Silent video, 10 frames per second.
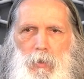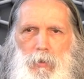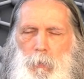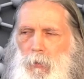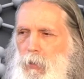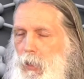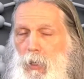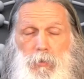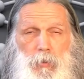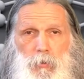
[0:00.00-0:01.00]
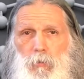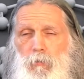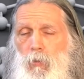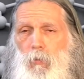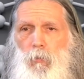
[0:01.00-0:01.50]
Typically cancers will
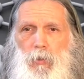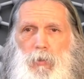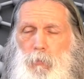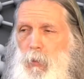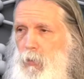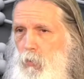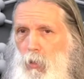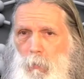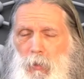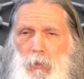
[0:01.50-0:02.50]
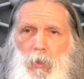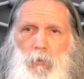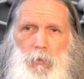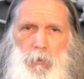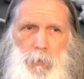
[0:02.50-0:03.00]
form where there's been trauma, where
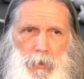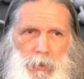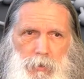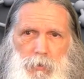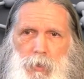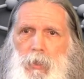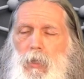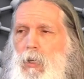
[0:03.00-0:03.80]
there's been an injury.